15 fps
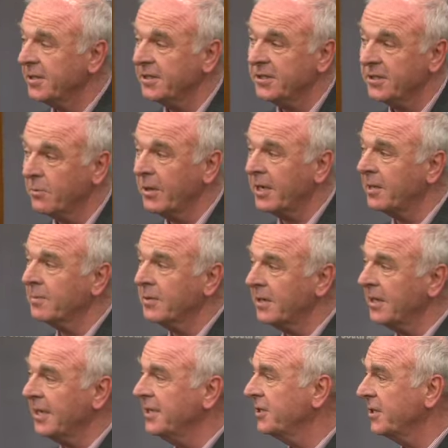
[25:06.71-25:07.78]
It's the Wickham
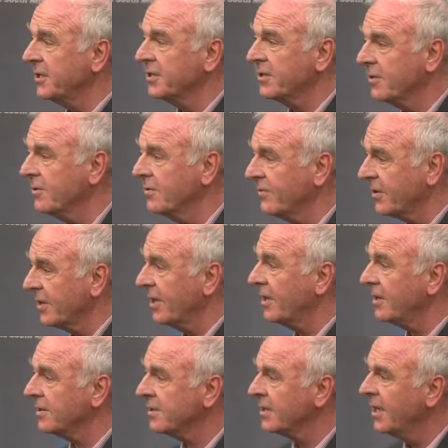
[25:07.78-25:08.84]
Collegiate School for
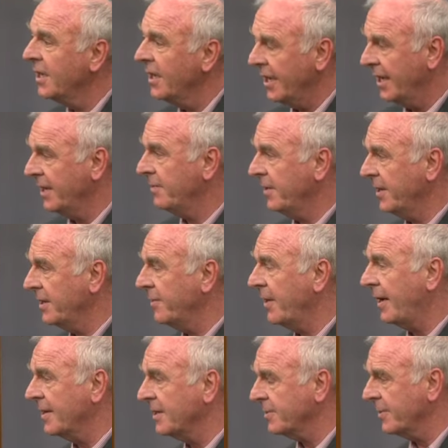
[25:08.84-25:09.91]
Girls in
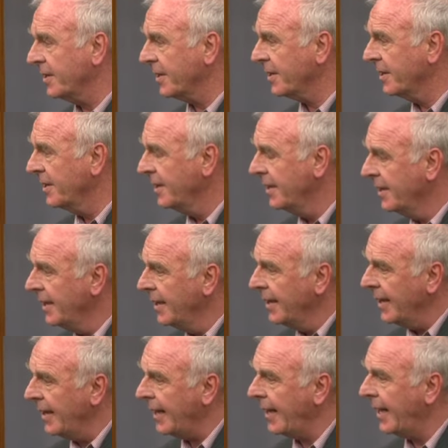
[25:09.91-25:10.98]
Pietermaritzburg.
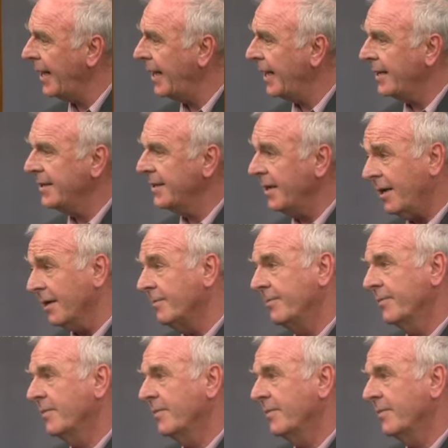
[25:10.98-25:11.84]
And yeah,